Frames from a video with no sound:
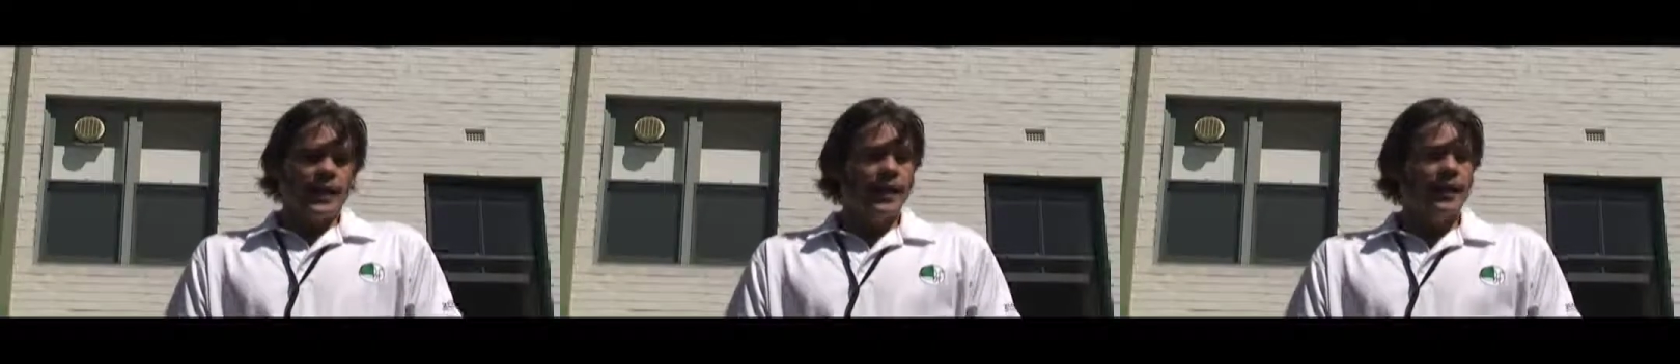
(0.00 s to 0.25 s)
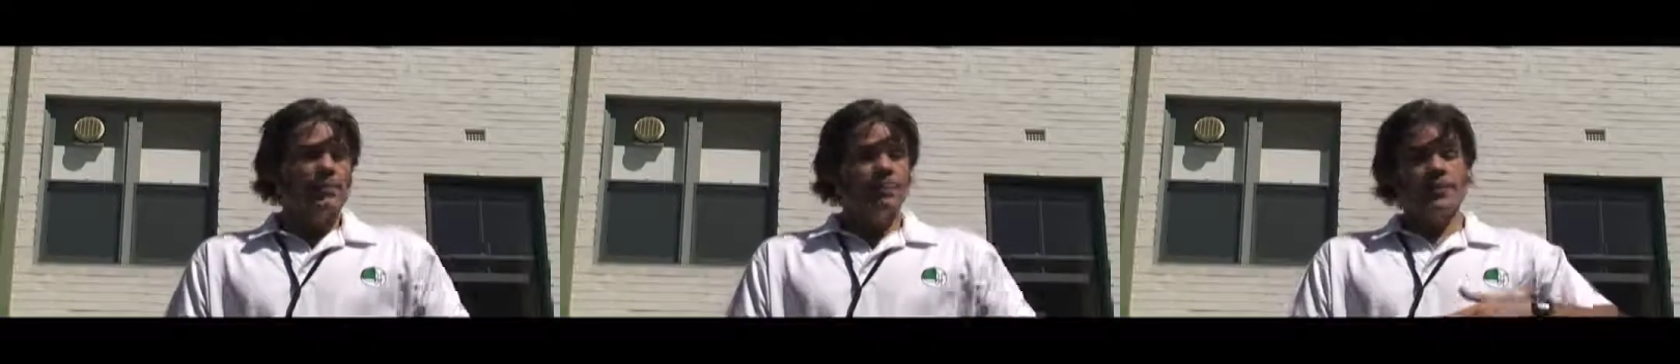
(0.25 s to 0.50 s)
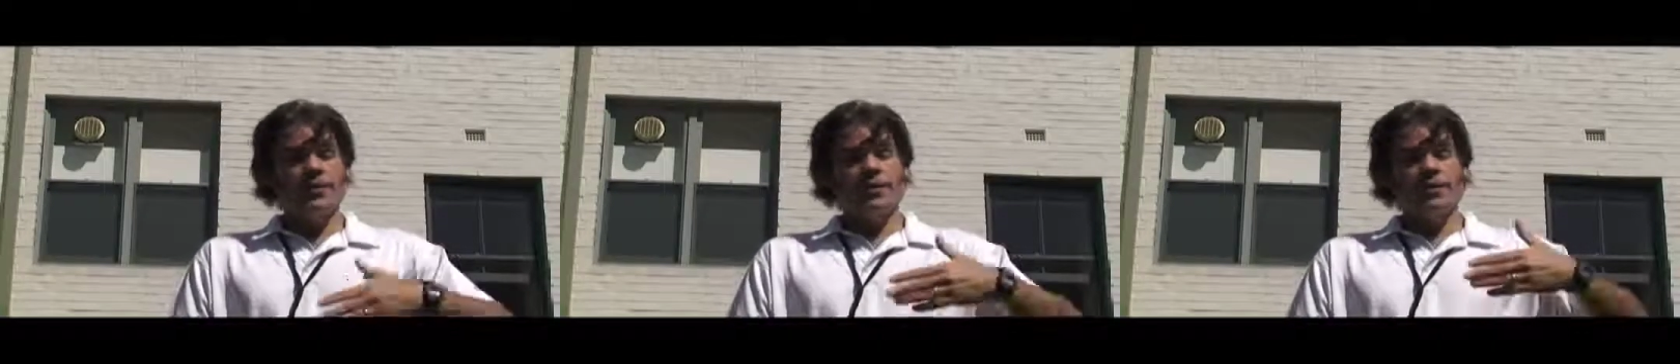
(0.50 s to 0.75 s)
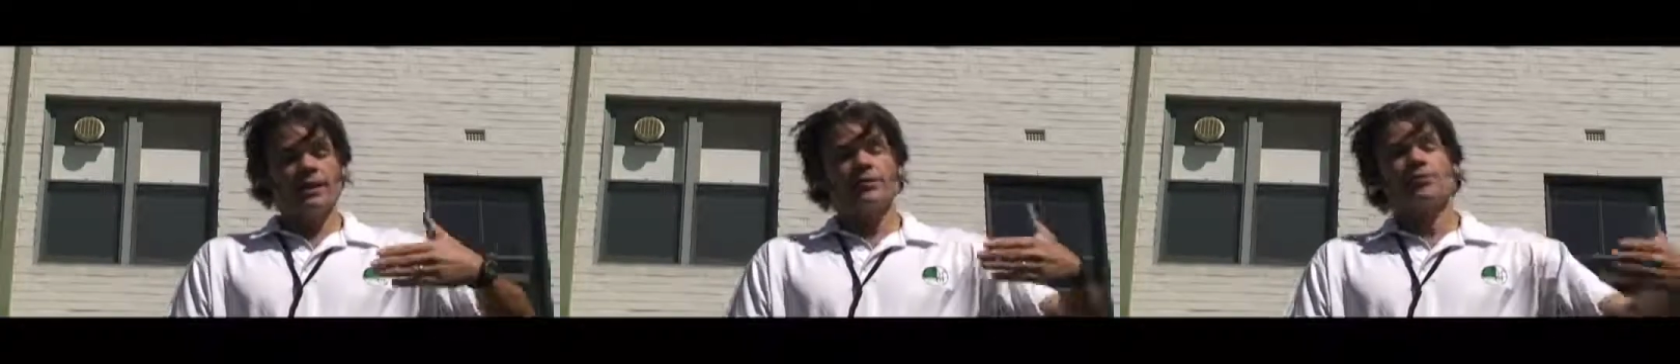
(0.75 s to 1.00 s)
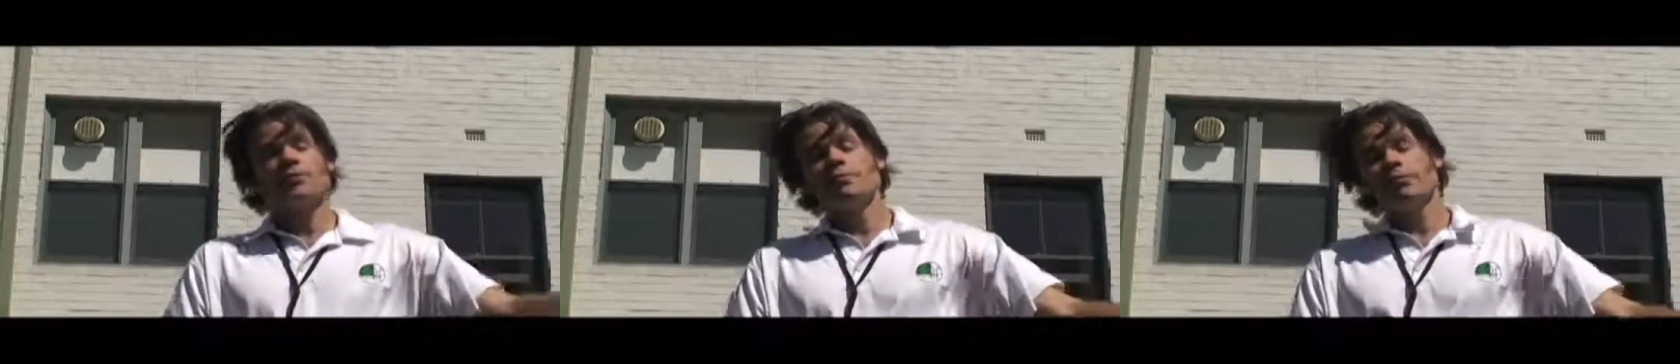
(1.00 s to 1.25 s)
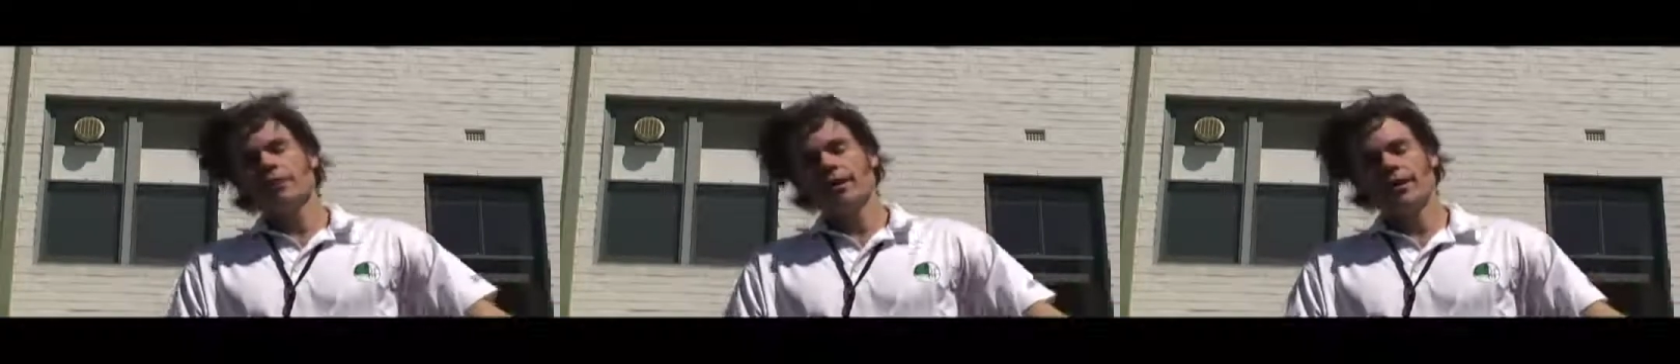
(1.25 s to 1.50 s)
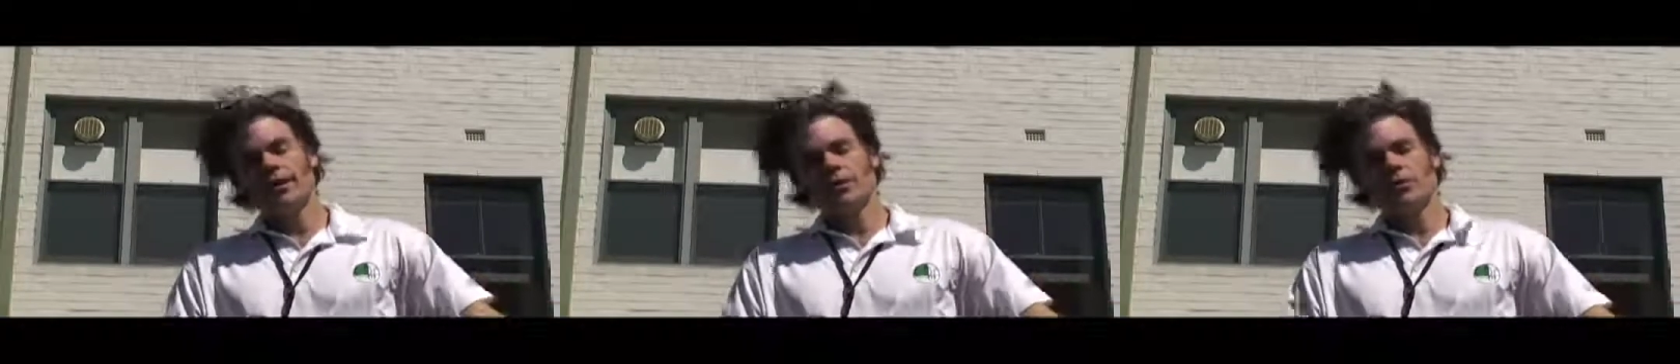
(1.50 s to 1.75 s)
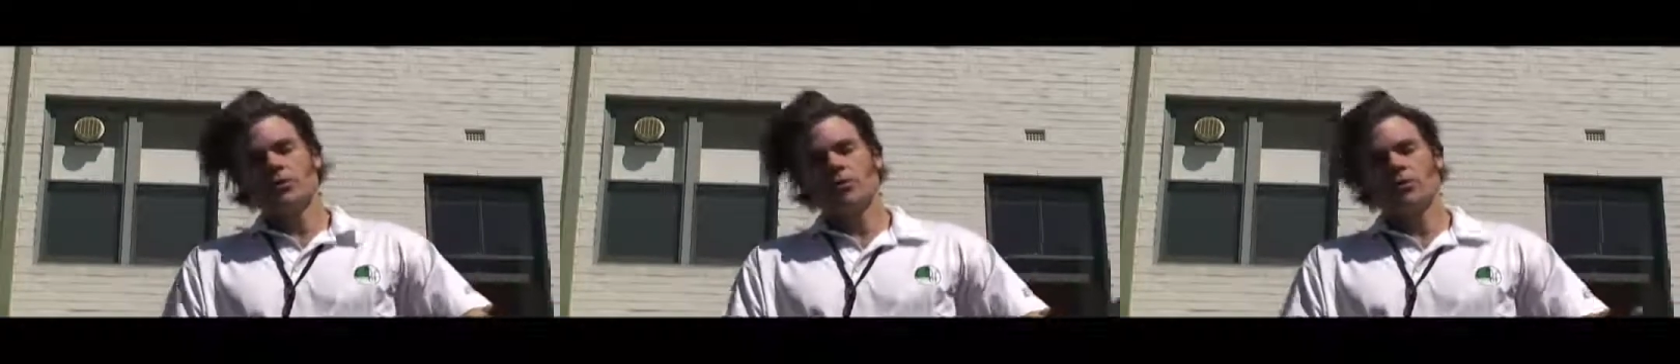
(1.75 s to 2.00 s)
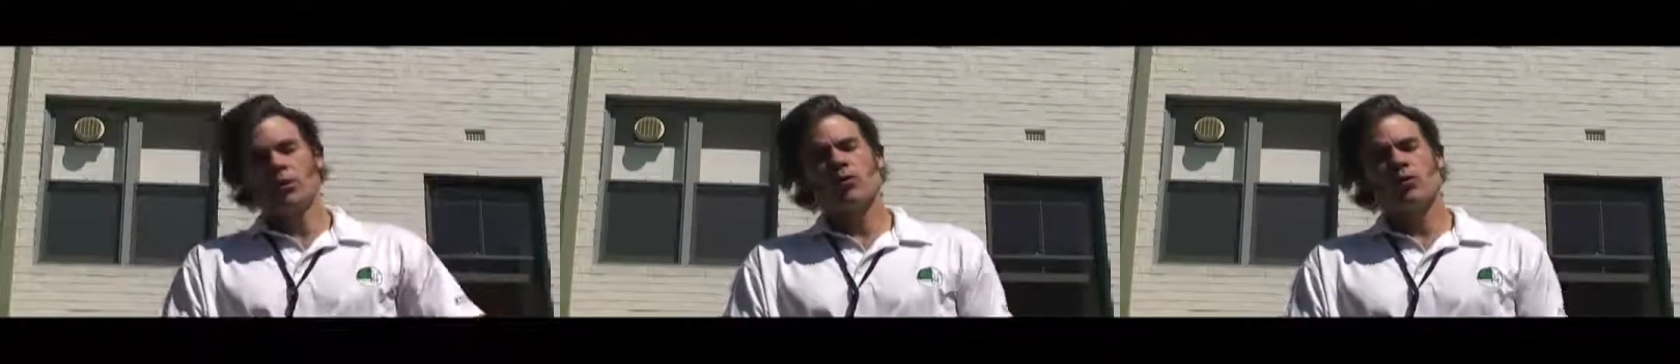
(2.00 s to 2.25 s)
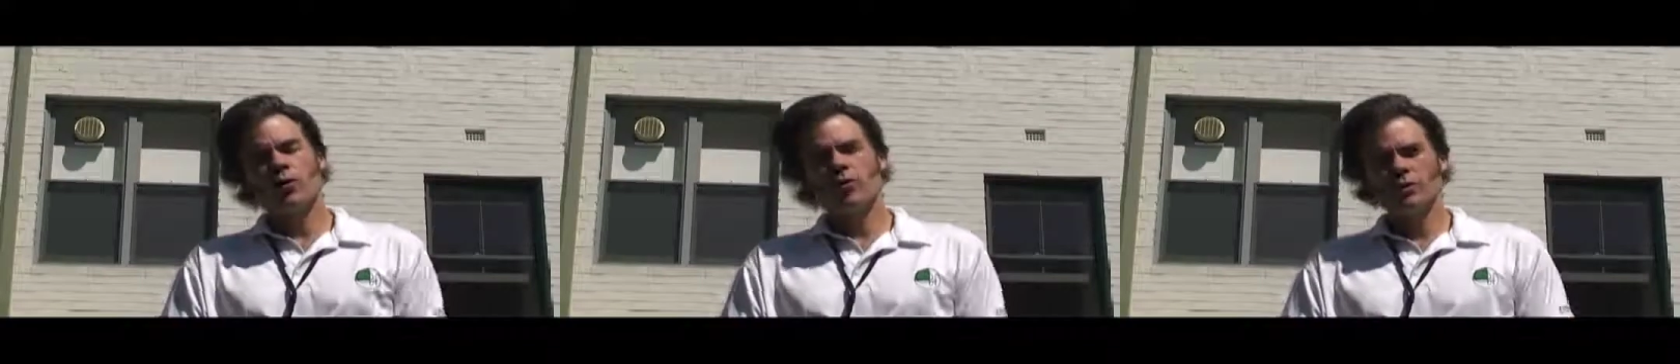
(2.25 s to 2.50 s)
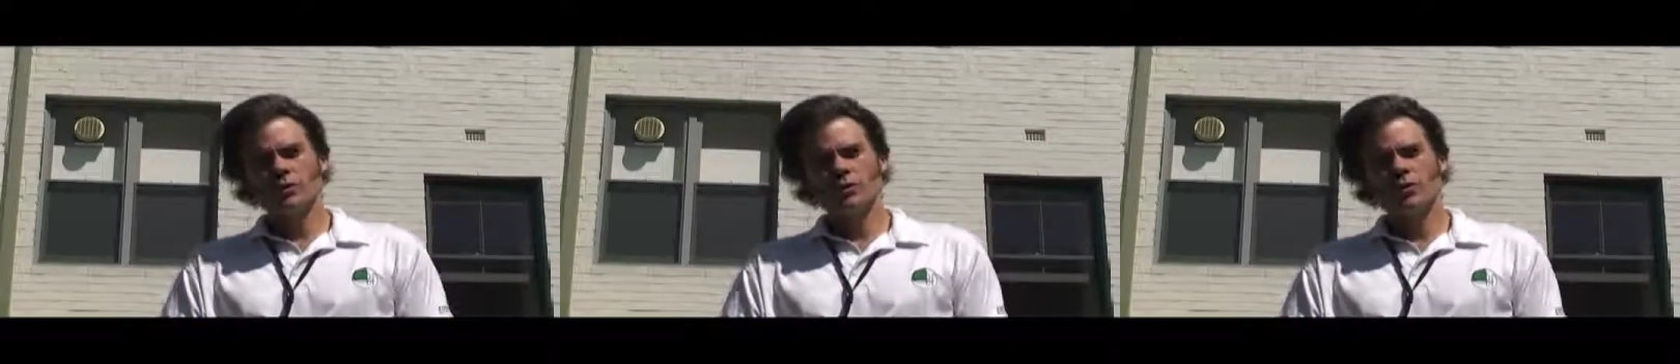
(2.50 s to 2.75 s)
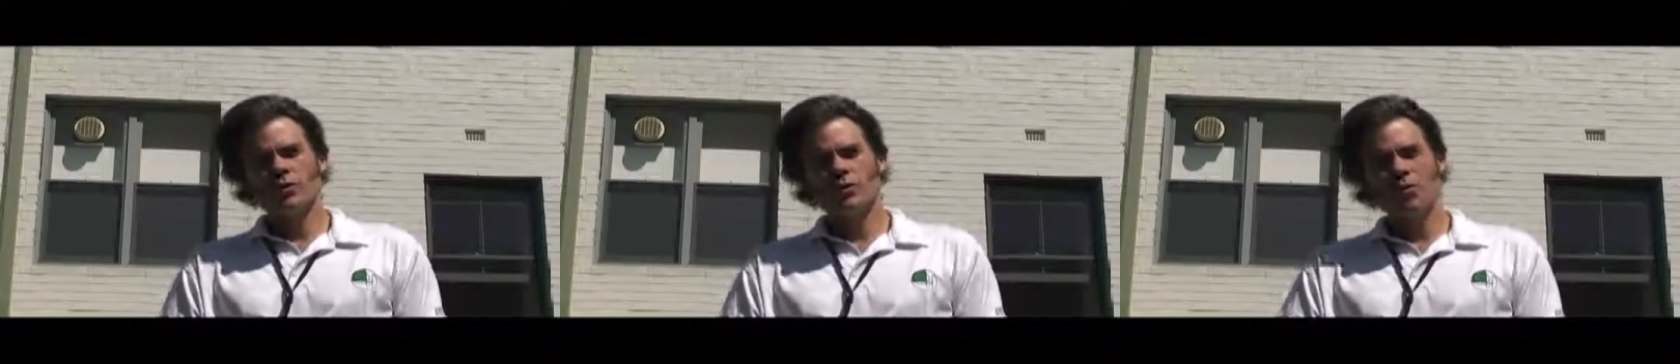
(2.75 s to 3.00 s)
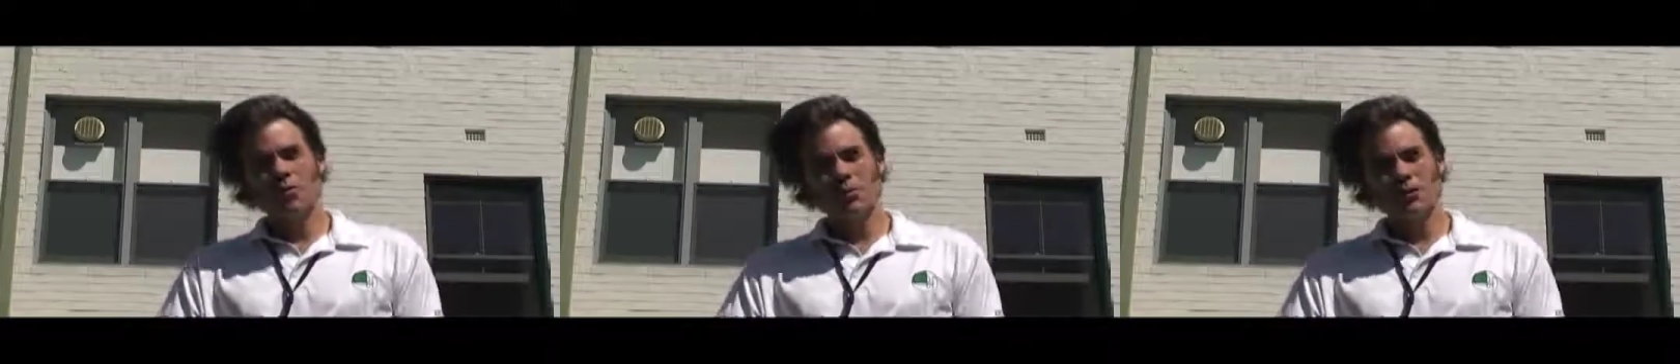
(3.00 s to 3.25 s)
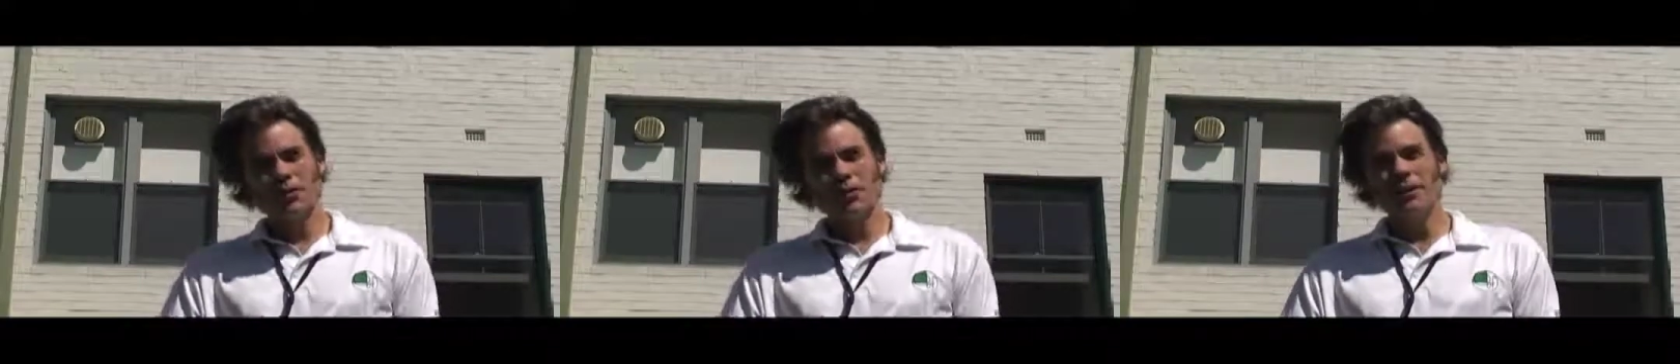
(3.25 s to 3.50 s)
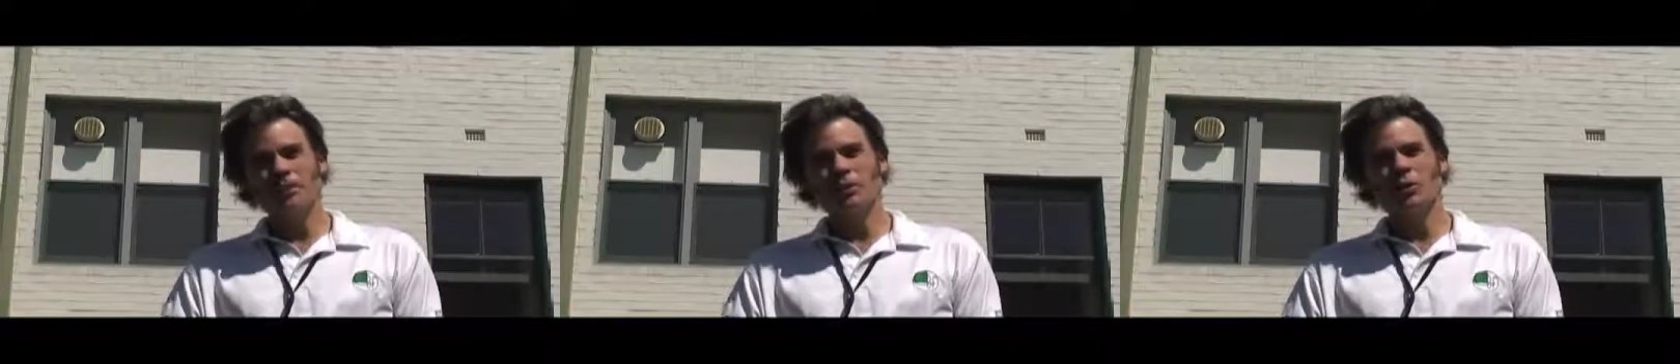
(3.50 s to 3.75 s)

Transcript: Uh, and then downstream from that includes the post-harvest storability,